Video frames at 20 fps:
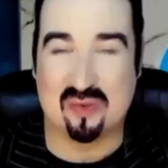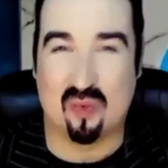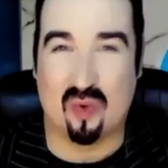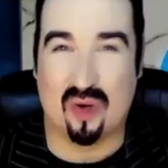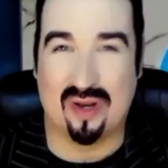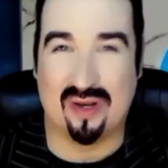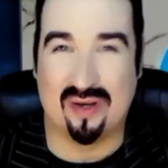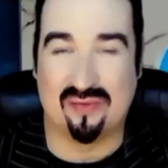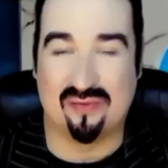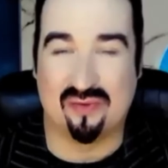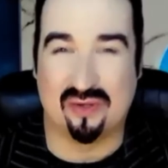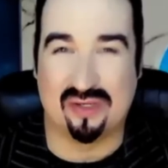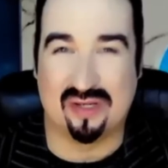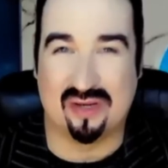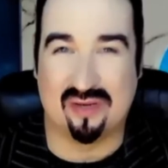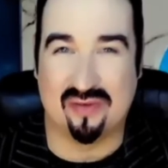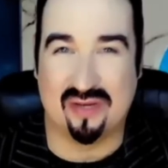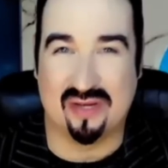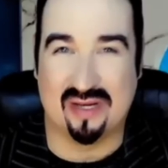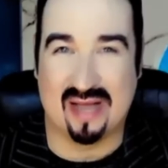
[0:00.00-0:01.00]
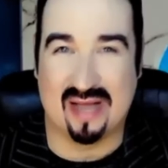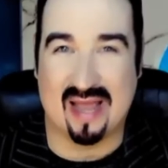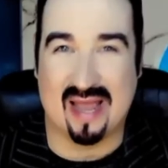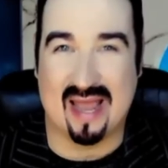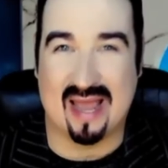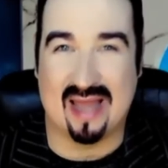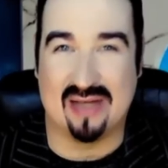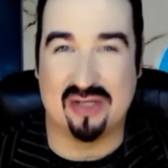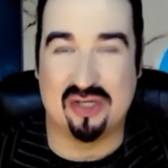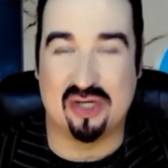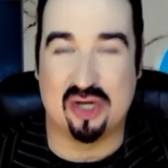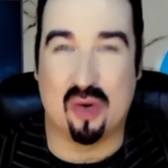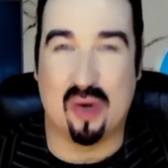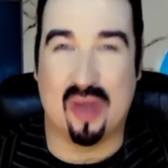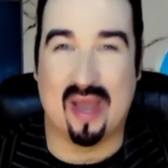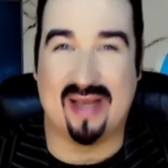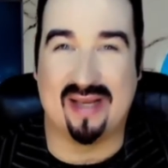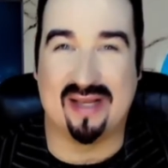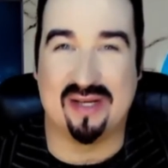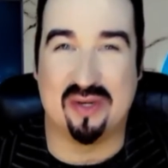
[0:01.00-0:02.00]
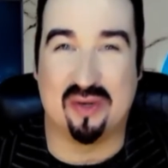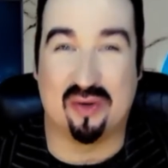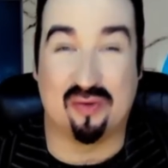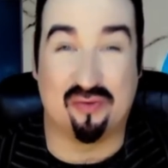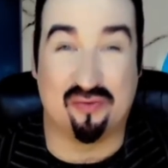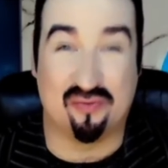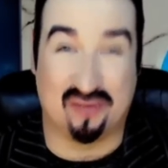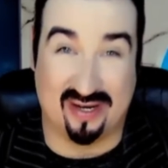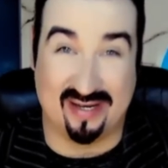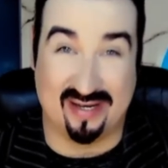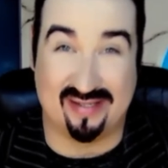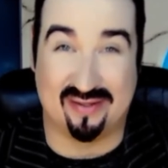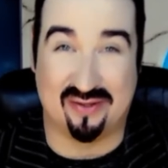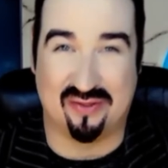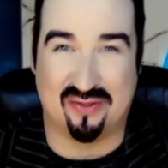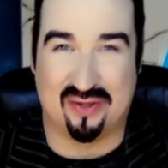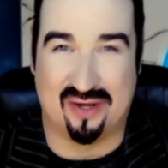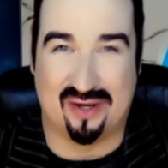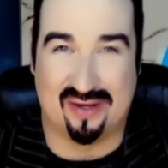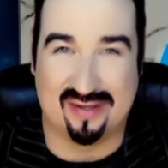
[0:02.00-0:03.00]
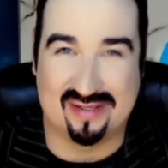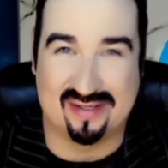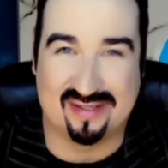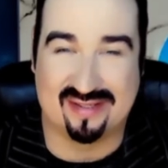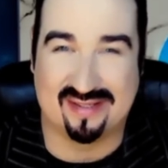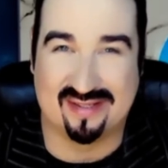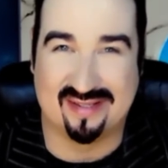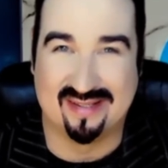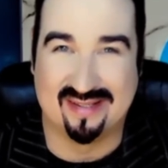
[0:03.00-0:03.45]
wonderful, Davida. And Joanna, your final thoughts.